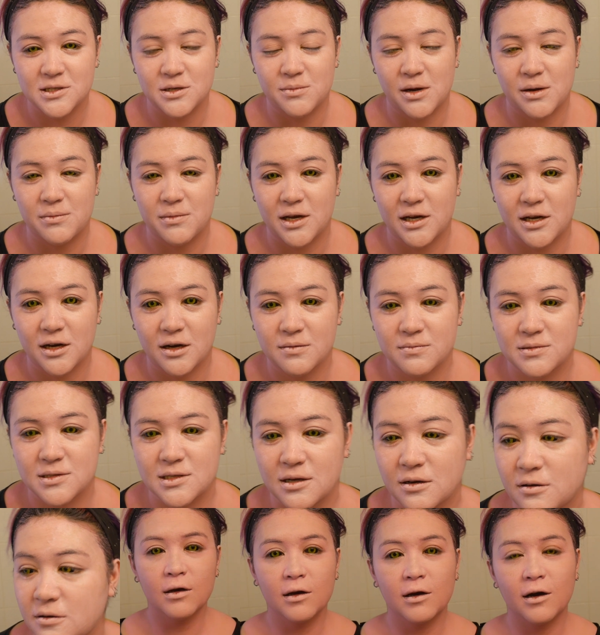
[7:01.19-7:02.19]
to my makeup.
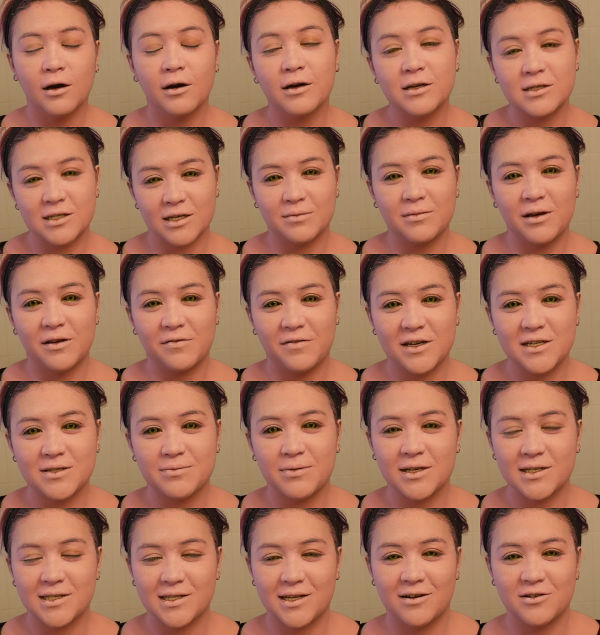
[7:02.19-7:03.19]
So okay, so my face
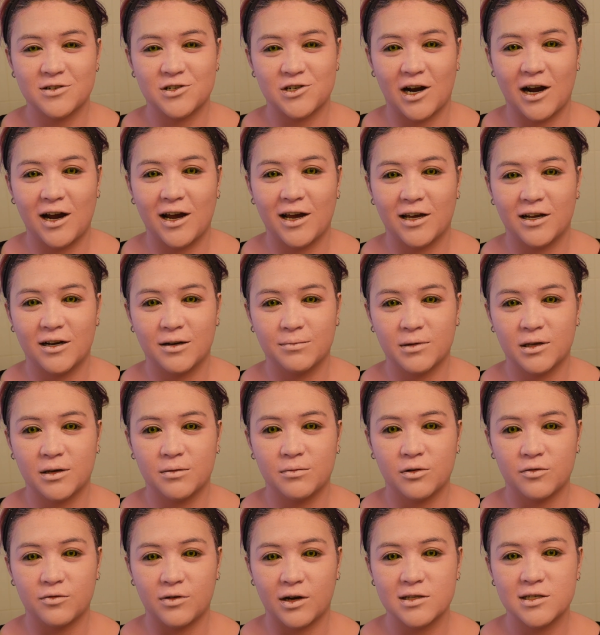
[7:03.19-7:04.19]
paint's now dry, and I'm
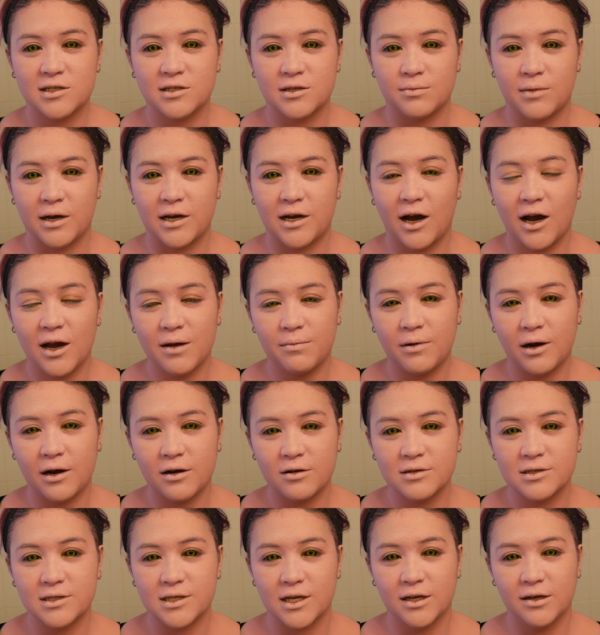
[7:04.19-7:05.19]
gonna move on to my
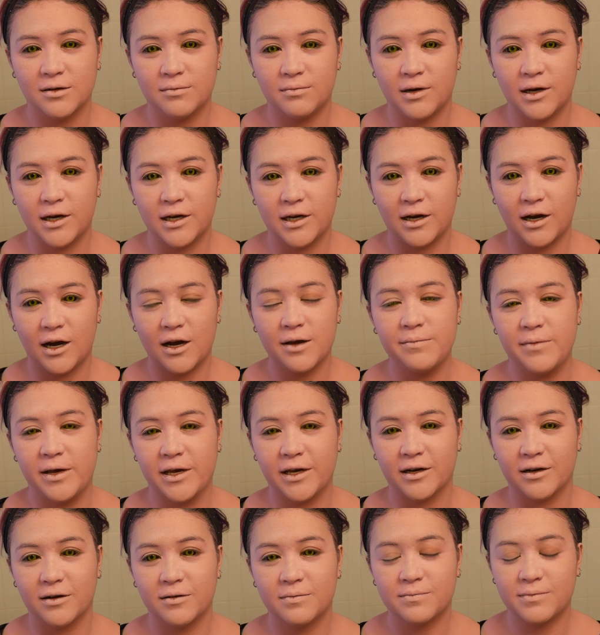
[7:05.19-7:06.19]
eyebrows and my eye
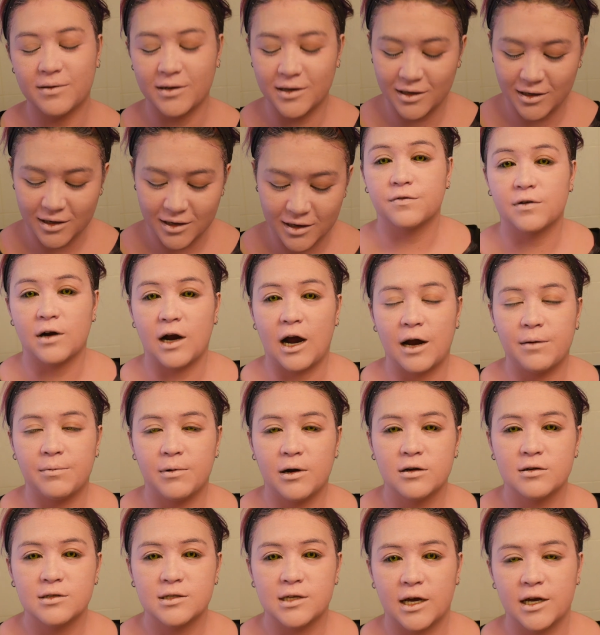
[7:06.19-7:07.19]
makeup. For
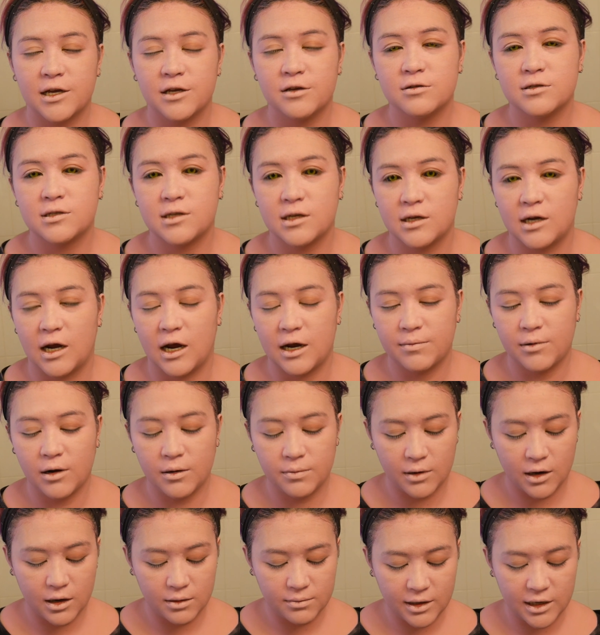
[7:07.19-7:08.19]
eyebrows, I use an
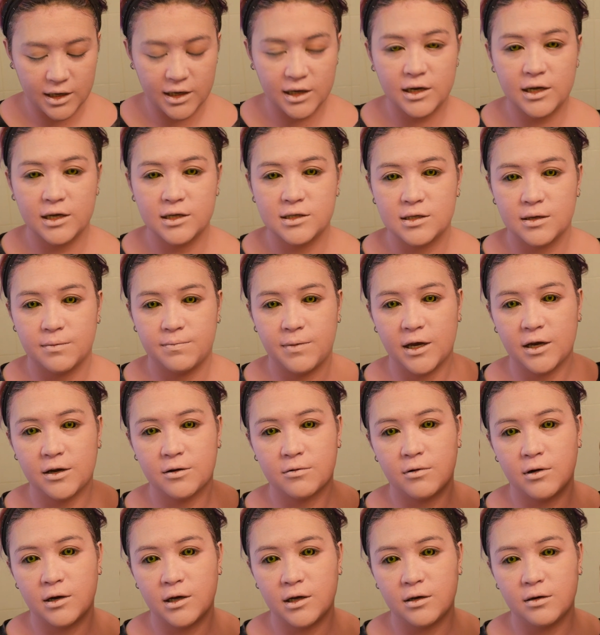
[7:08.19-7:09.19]
eyebrow pomade. It's a pink
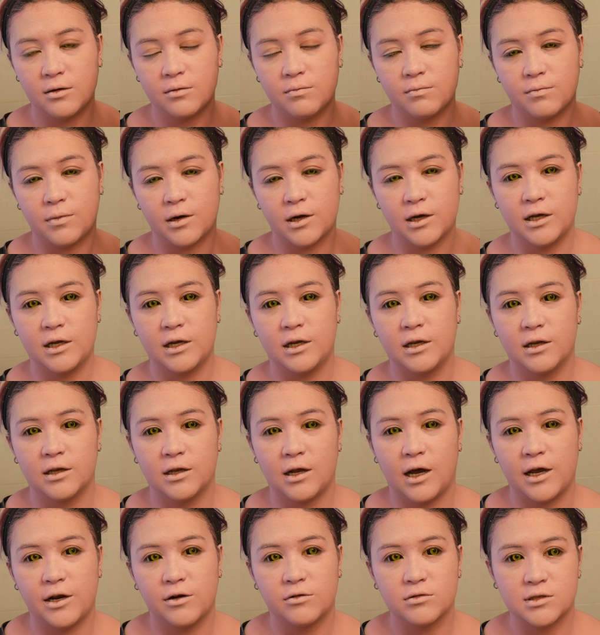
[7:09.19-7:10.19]
one, but
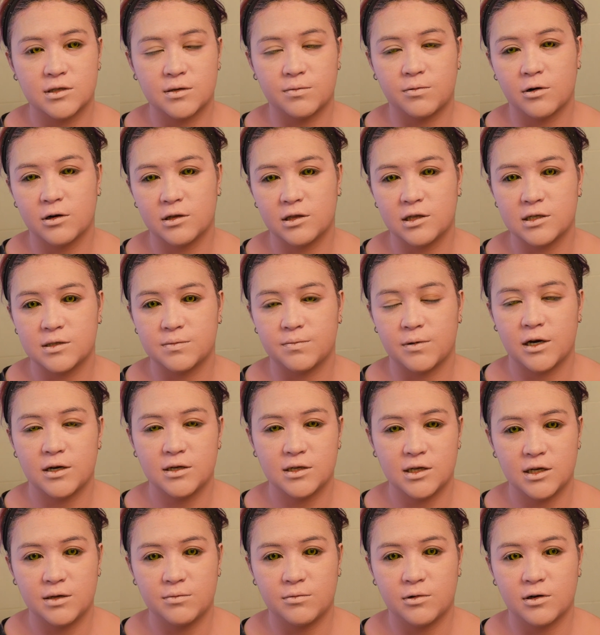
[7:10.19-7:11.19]
I don't support this brand
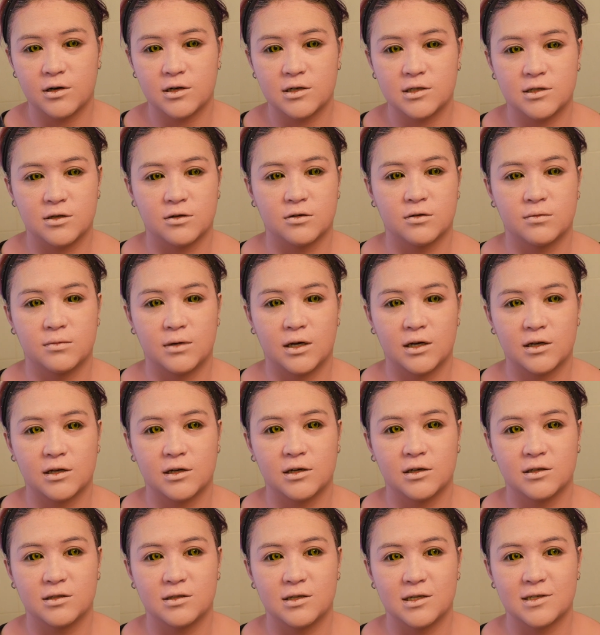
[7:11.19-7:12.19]
anymore, so I'm not
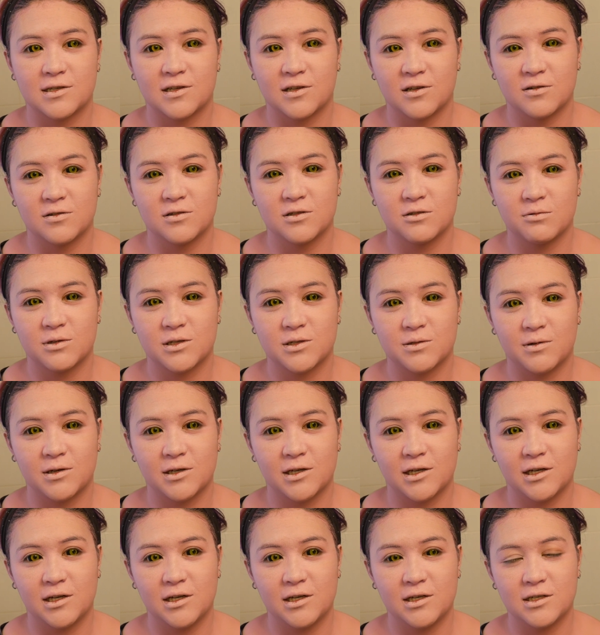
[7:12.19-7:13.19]
gonna disclose which one
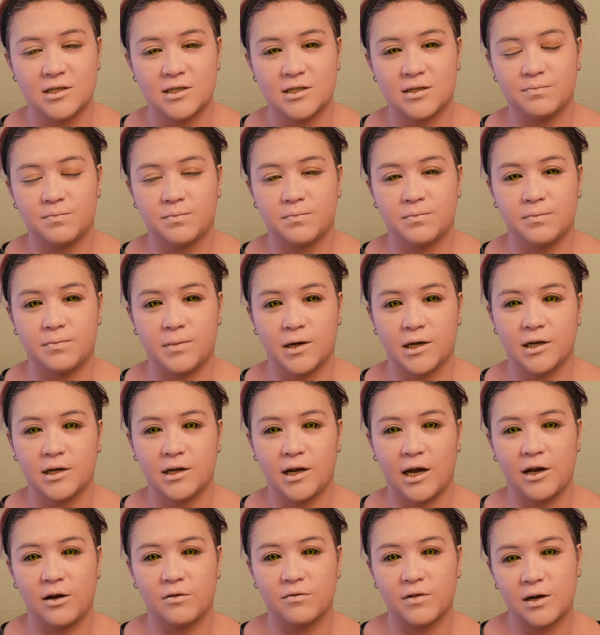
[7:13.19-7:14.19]
it is,
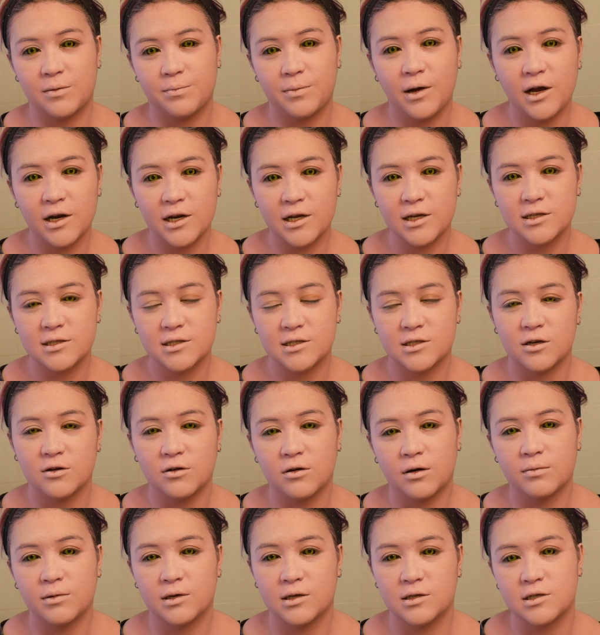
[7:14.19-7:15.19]
but I already bought it, so
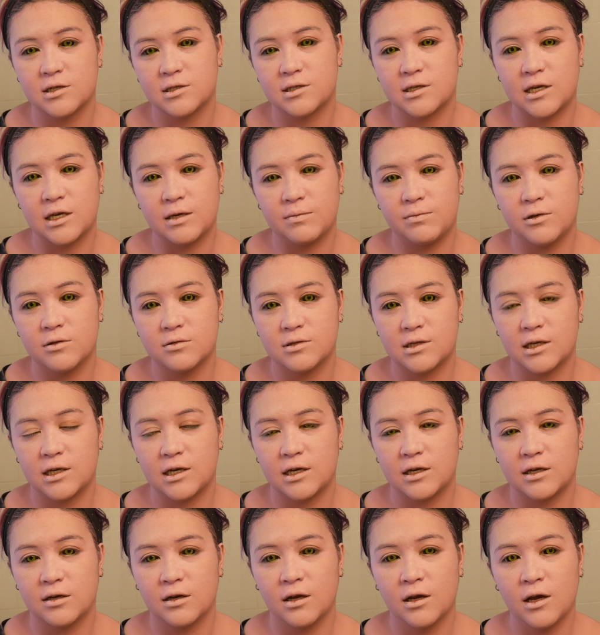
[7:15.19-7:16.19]
I'm gonna just keep using
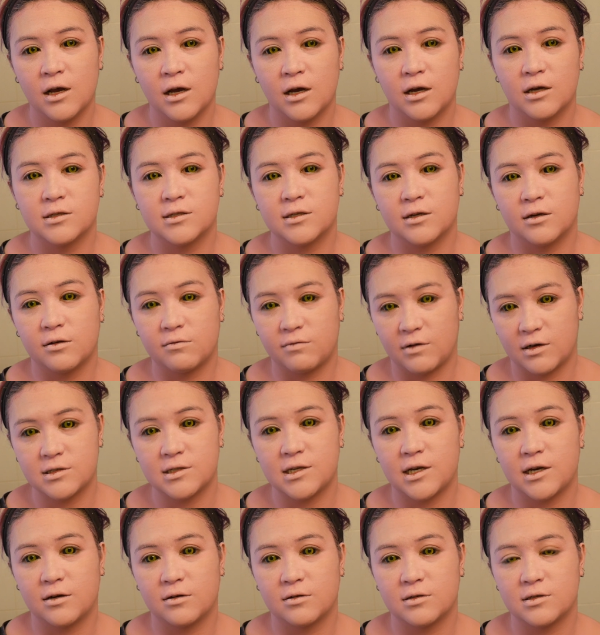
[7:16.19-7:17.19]
it until it runs
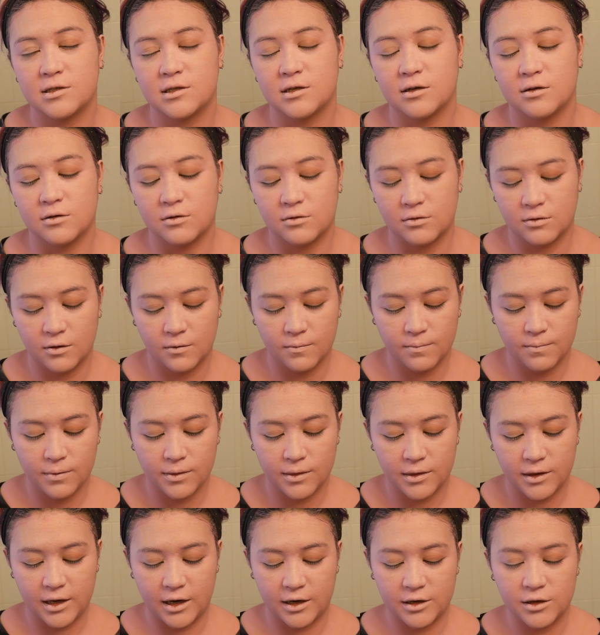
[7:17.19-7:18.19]
out. So
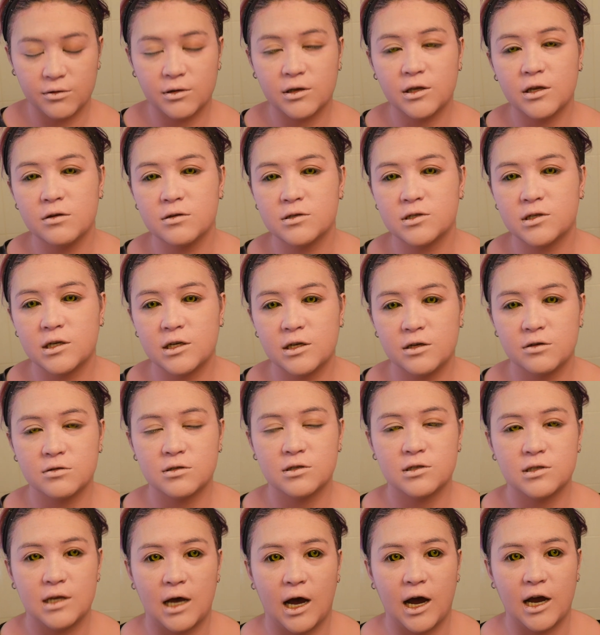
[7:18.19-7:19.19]
yeah, you can usually
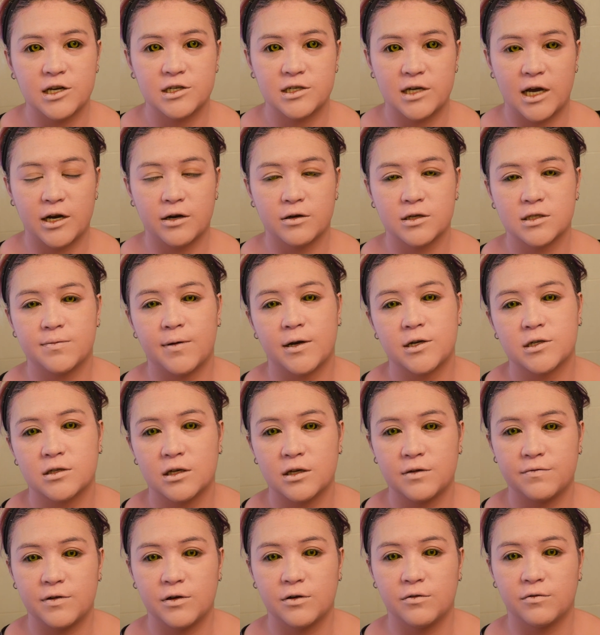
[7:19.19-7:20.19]
use eyeshadow, especially
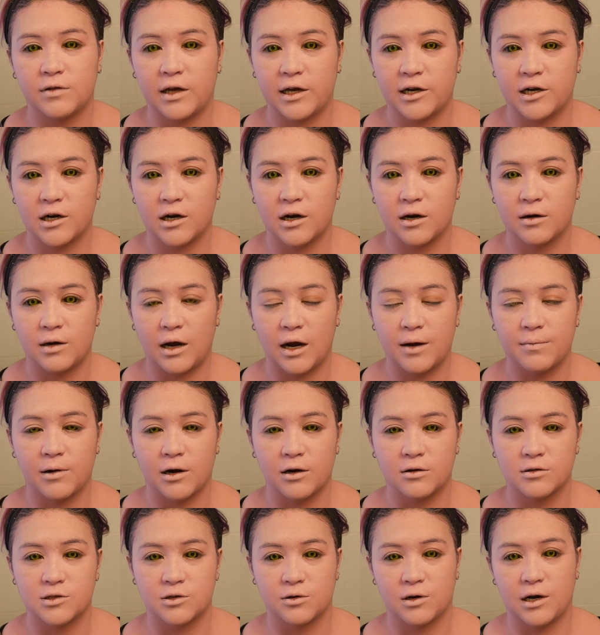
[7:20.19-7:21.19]
if you have lighter
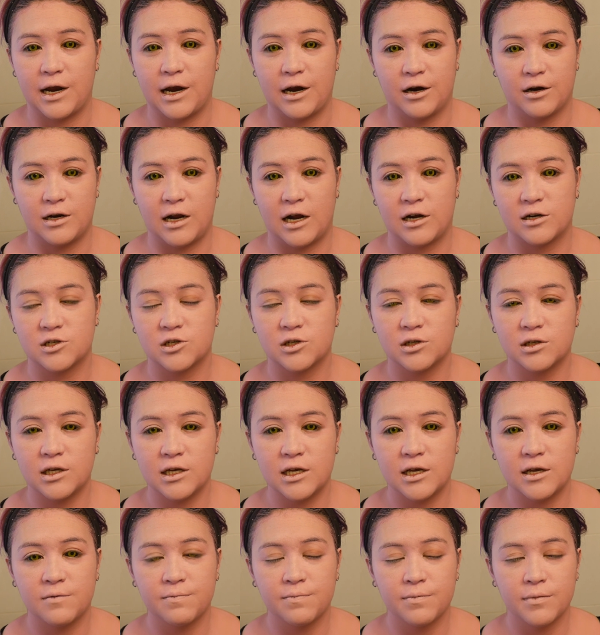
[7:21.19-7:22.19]
eyebrows or hair
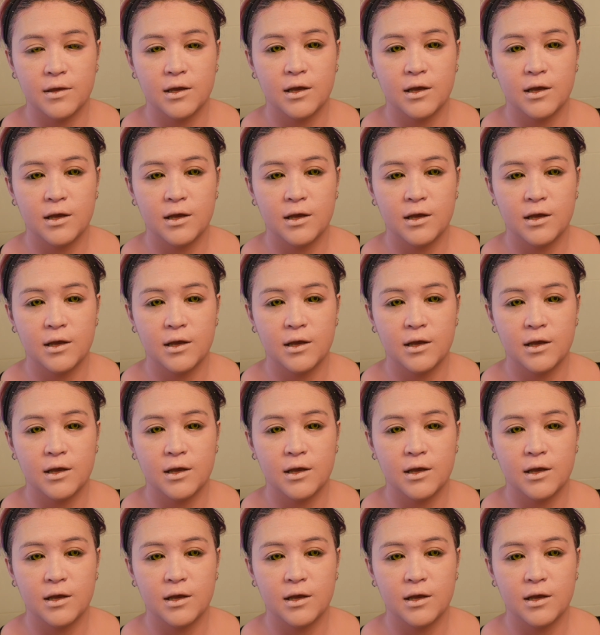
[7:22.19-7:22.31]
naturally.